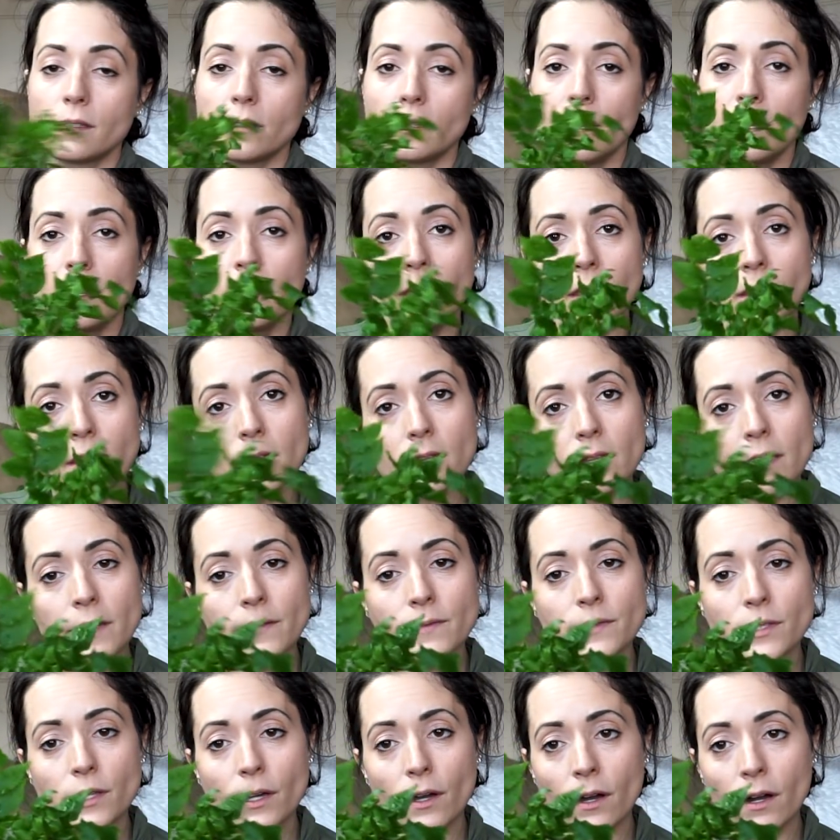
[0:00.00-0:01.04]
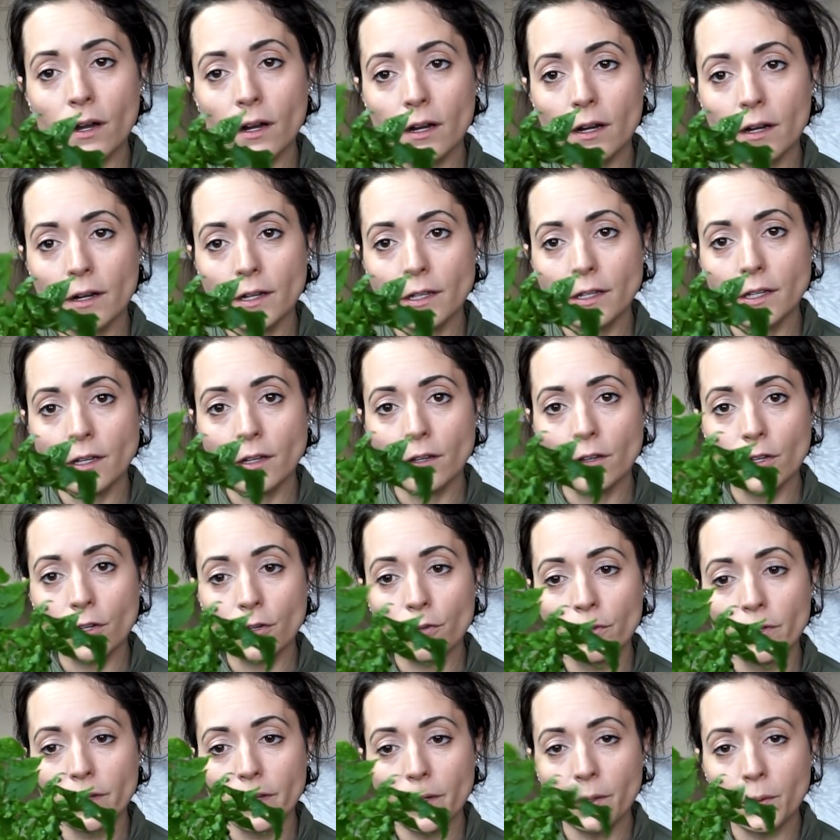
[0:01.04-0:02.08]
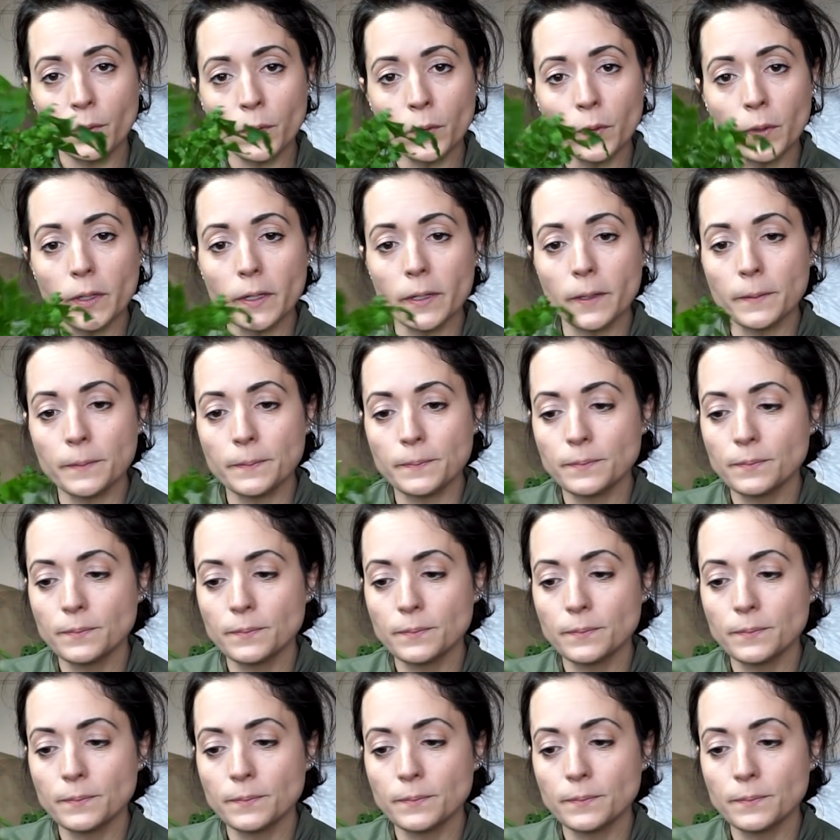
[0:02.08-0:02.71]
I think the leaves are gonna look really cool